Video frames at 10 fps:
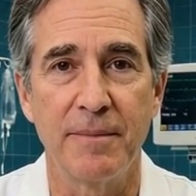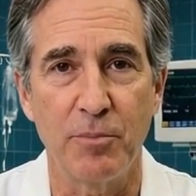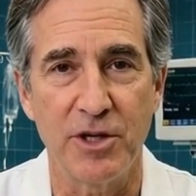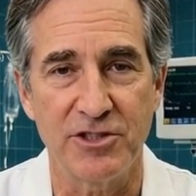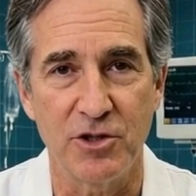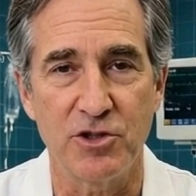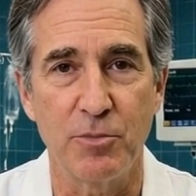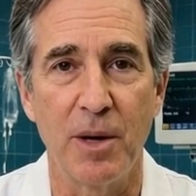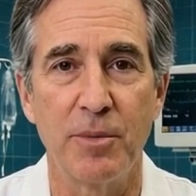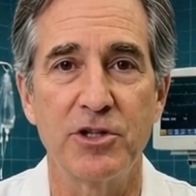Research
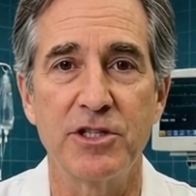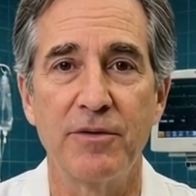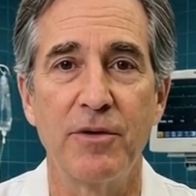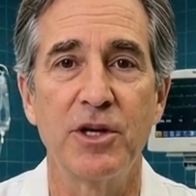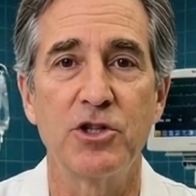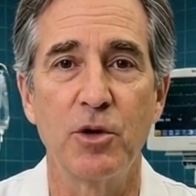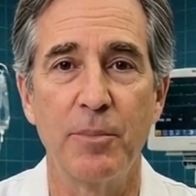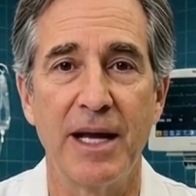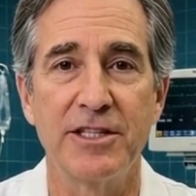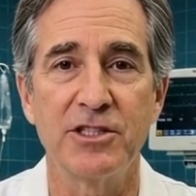published in functional
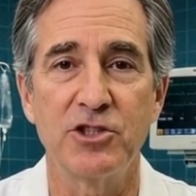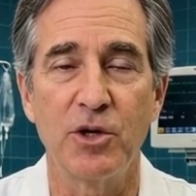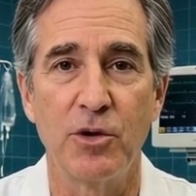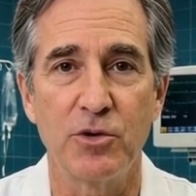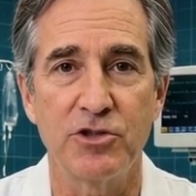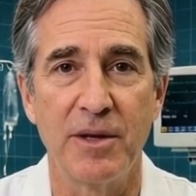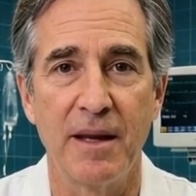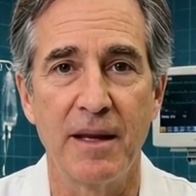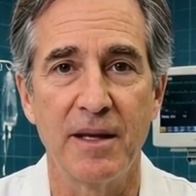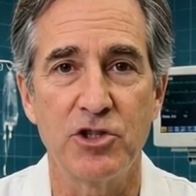medicine journals
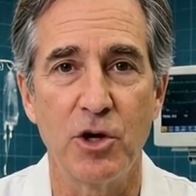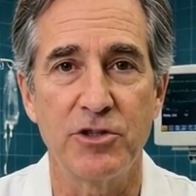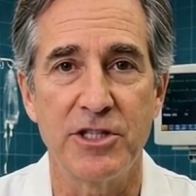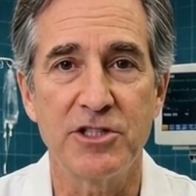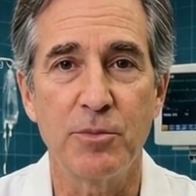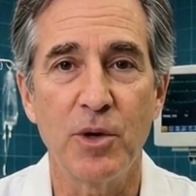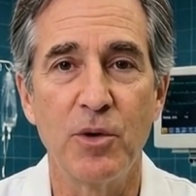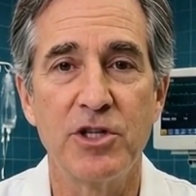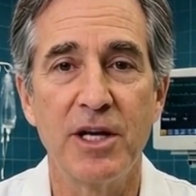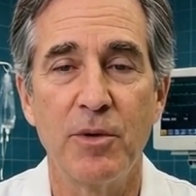shows this
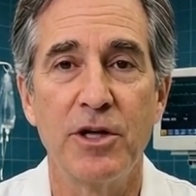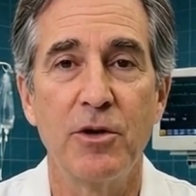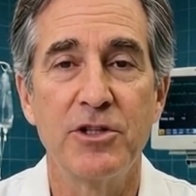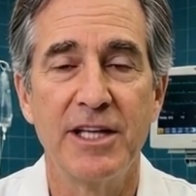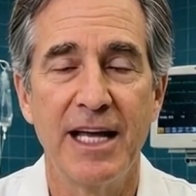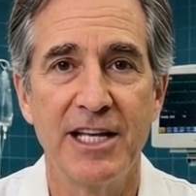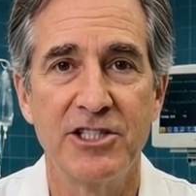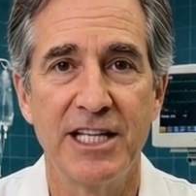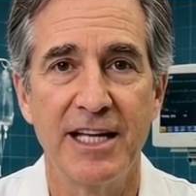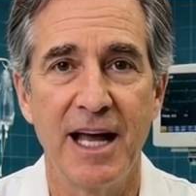approach can reduce
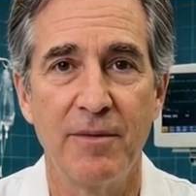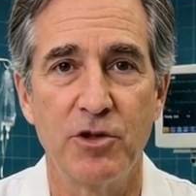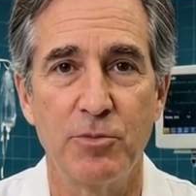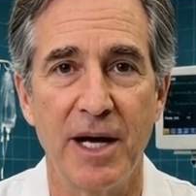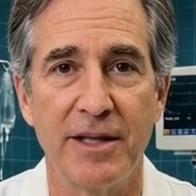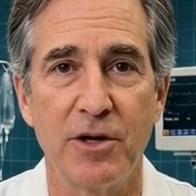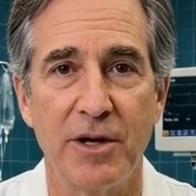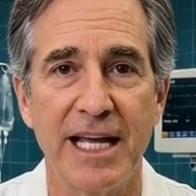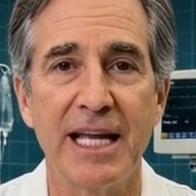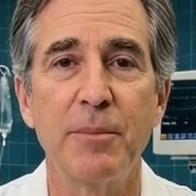DHT levels by
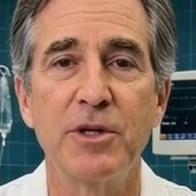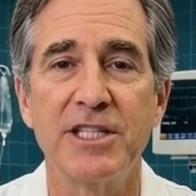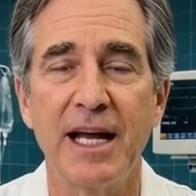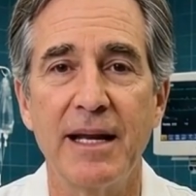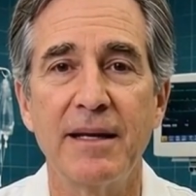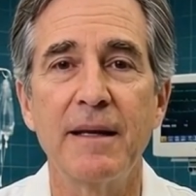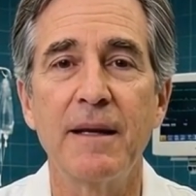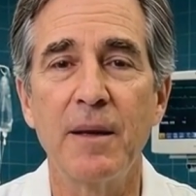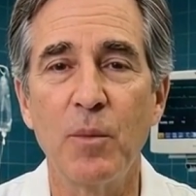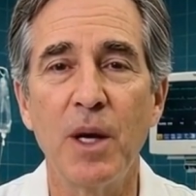38%,
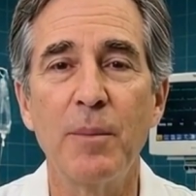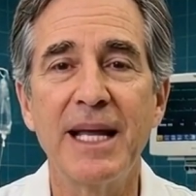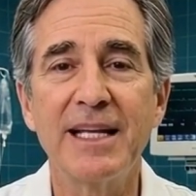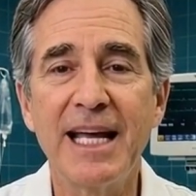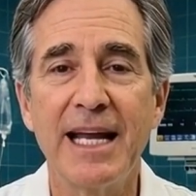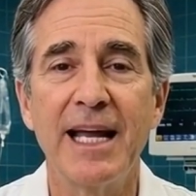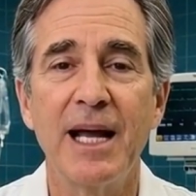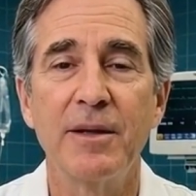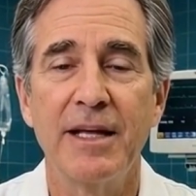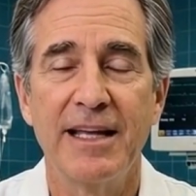while maintaining
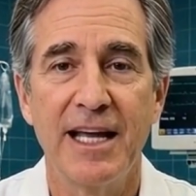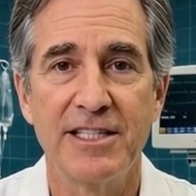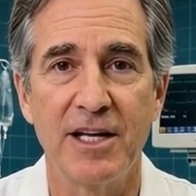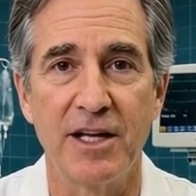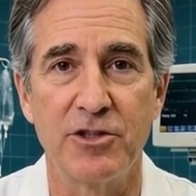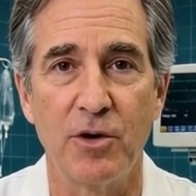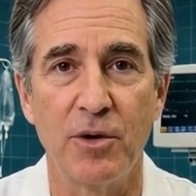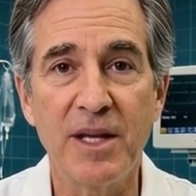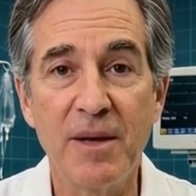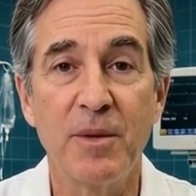healthy
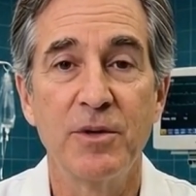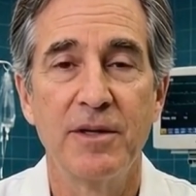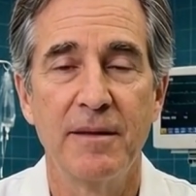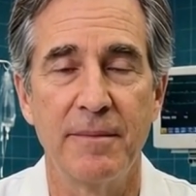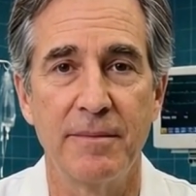testosterone levels.